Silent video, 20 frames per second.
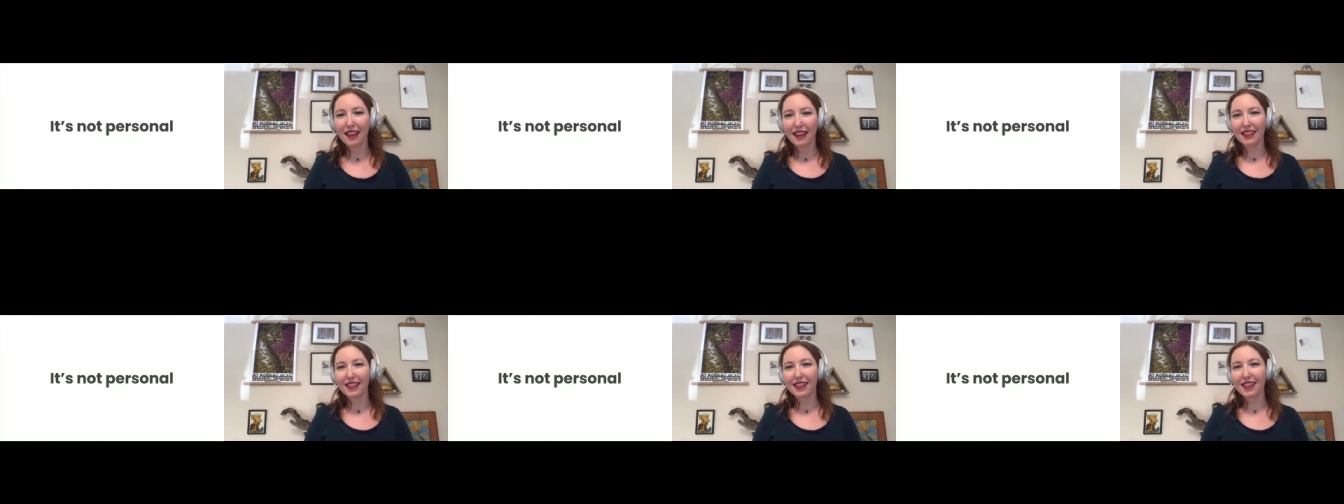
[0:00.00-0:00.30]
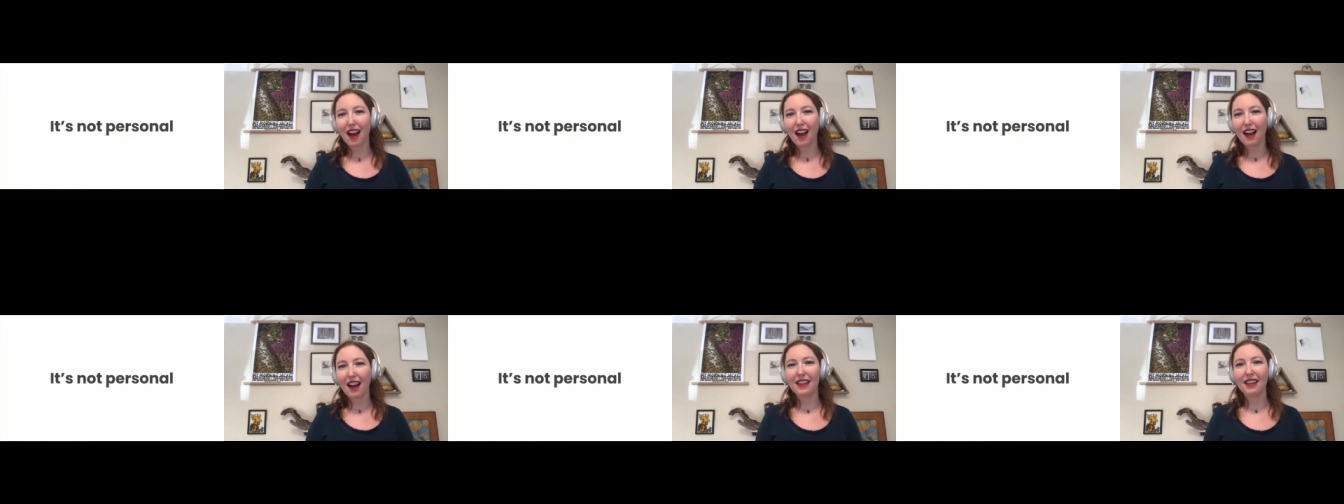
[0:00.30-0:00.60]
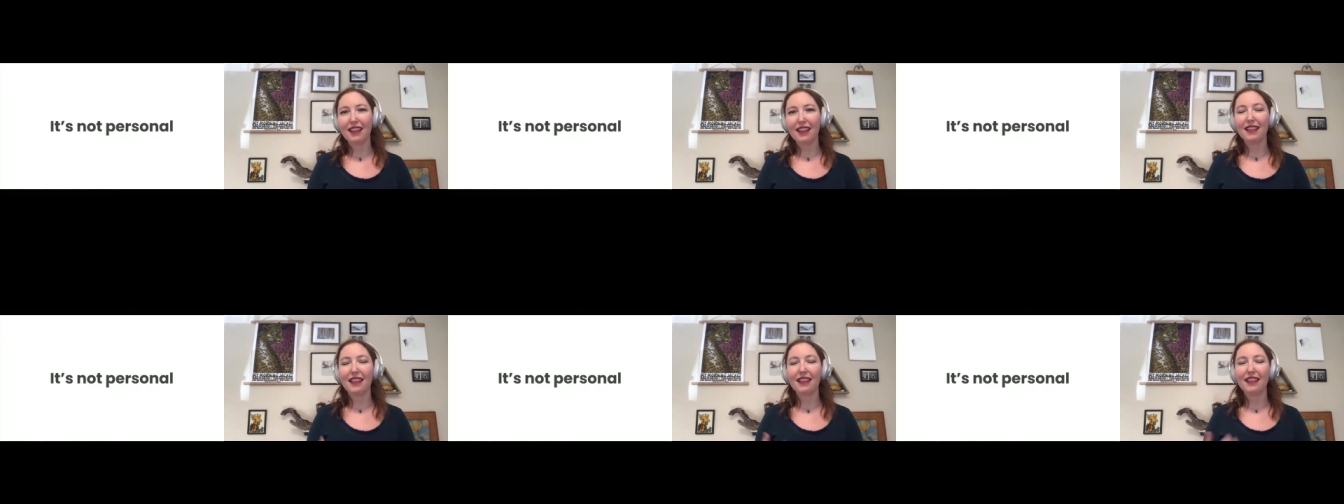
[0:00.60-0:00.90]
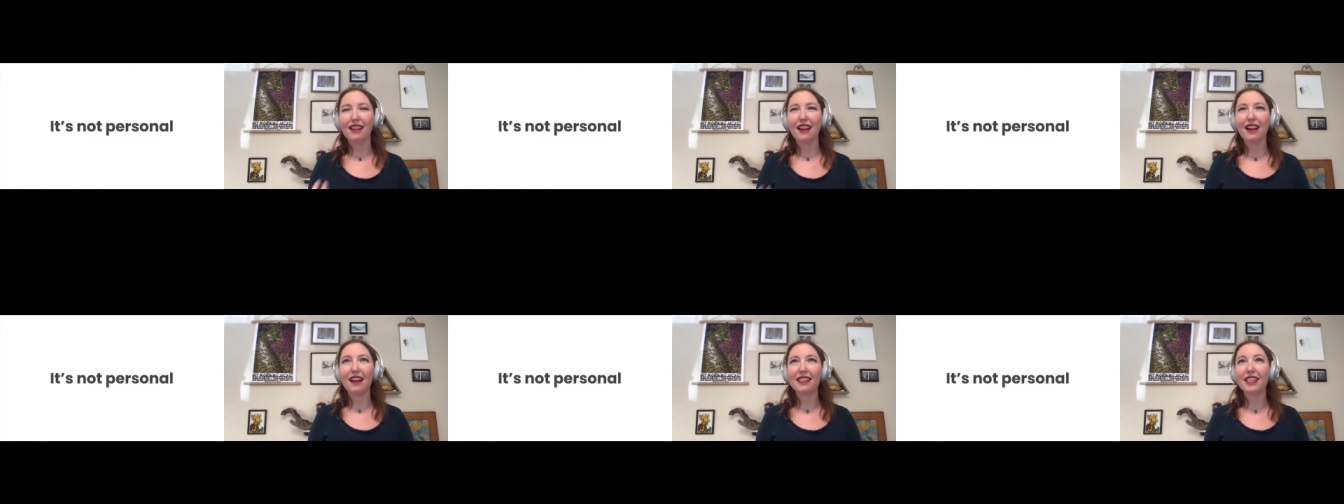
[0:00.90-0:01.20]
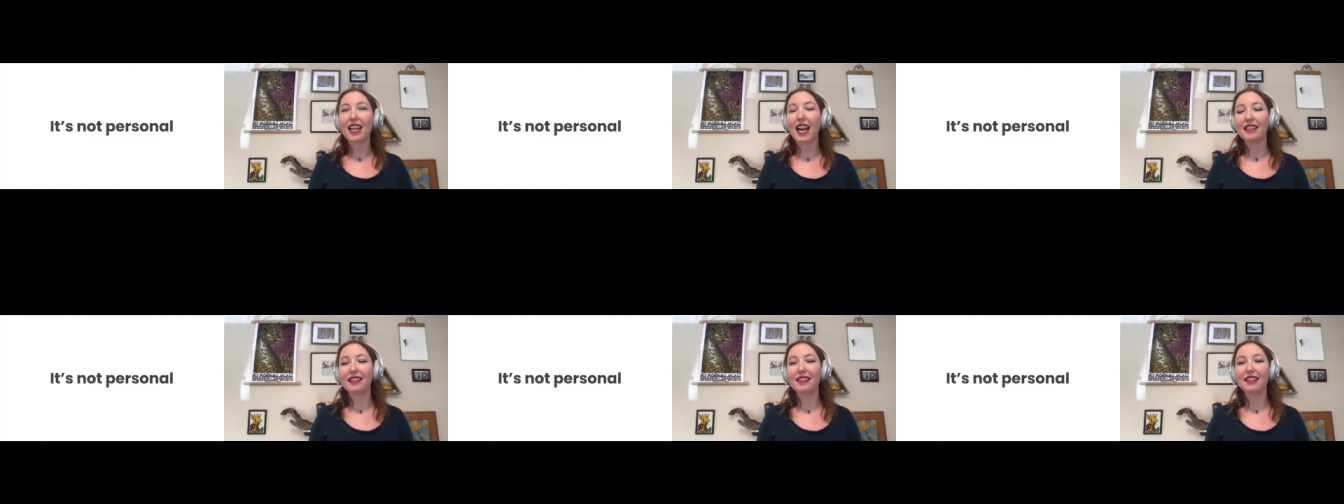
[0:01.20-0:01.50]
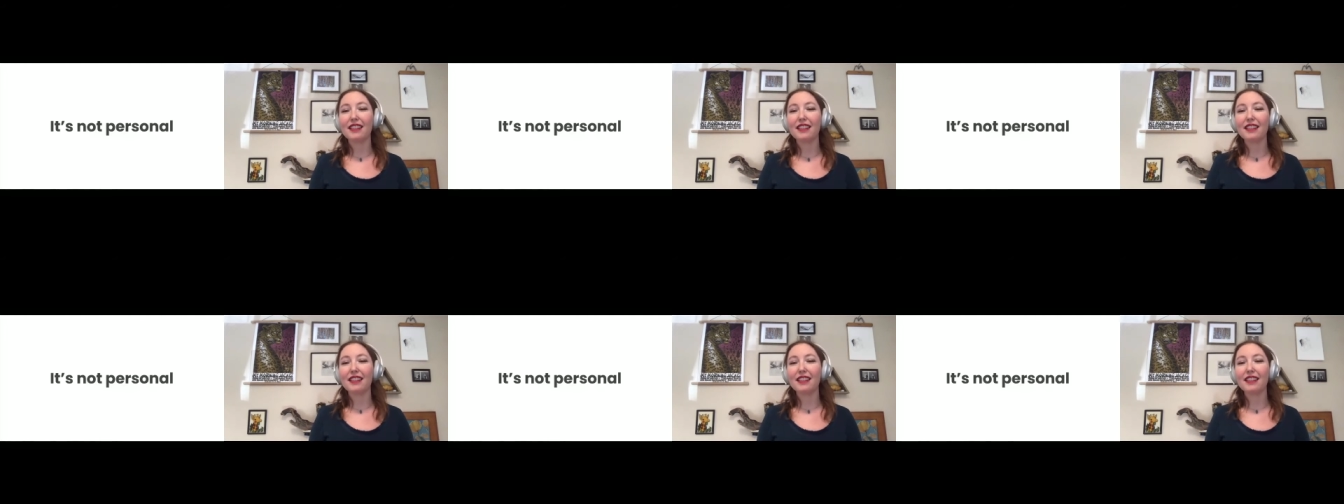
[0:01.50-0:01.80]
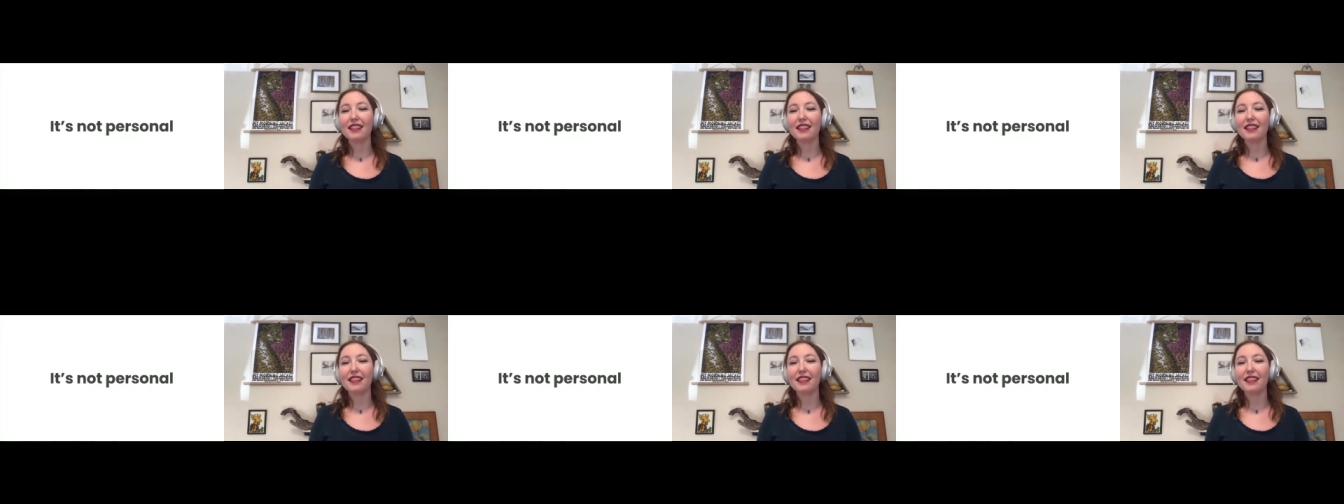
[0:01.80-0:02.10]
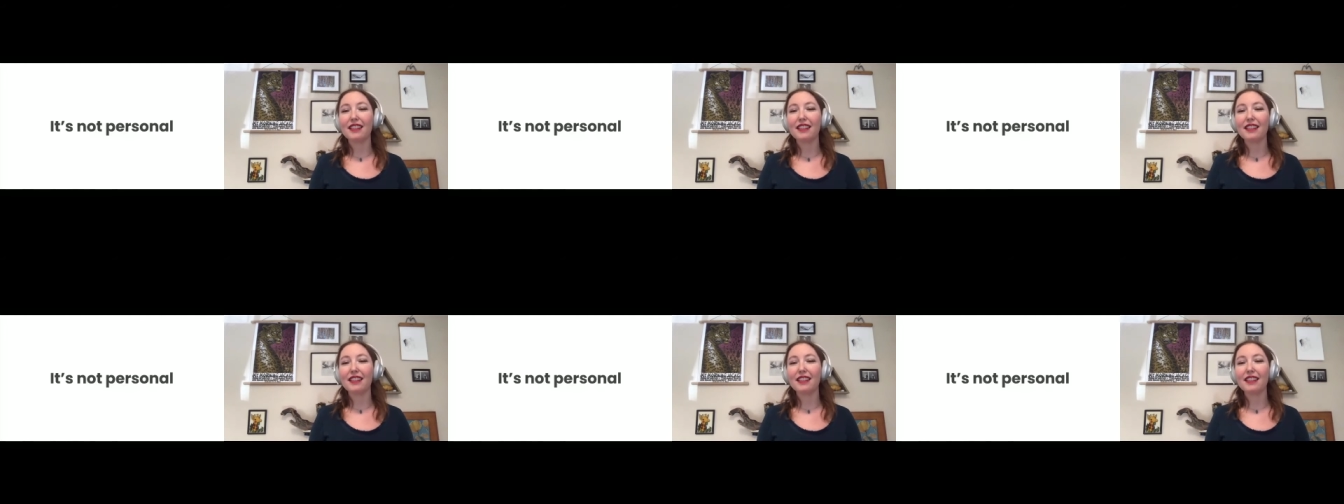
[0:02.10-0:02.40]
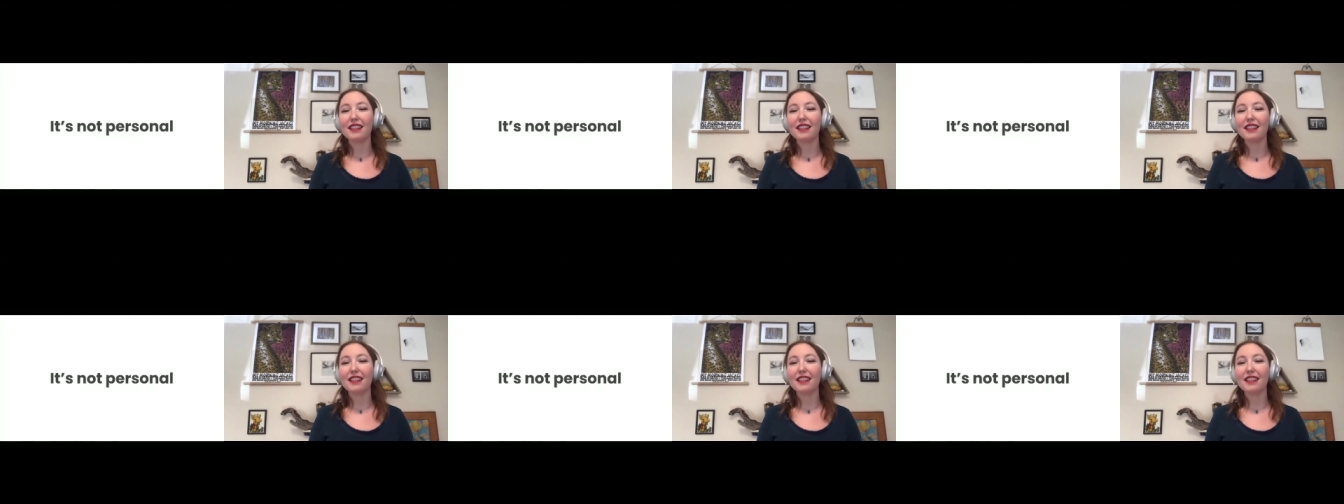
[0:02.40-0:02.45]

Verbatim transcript: it's not it's not a statement